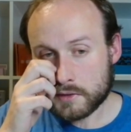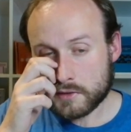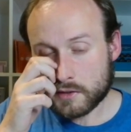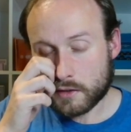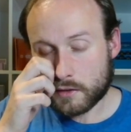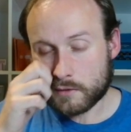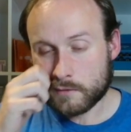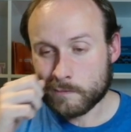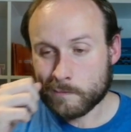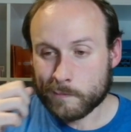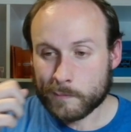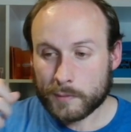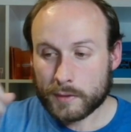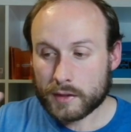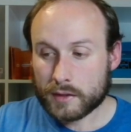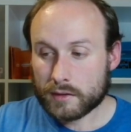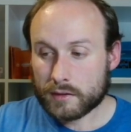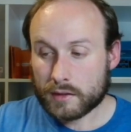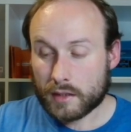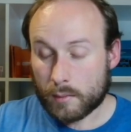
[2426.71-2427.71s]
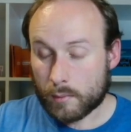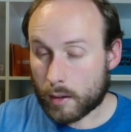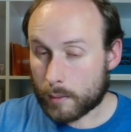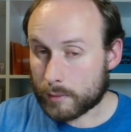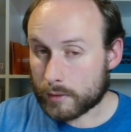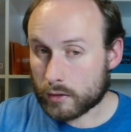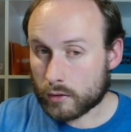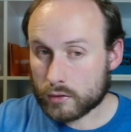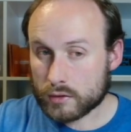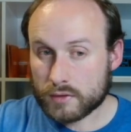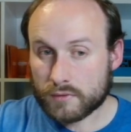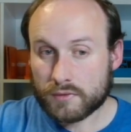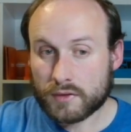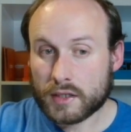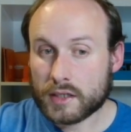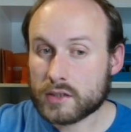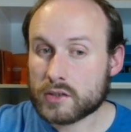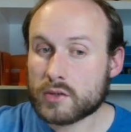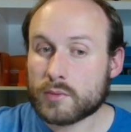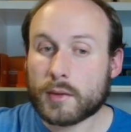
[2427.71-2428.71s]
So there might be lots of
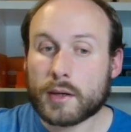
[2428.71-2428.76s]
things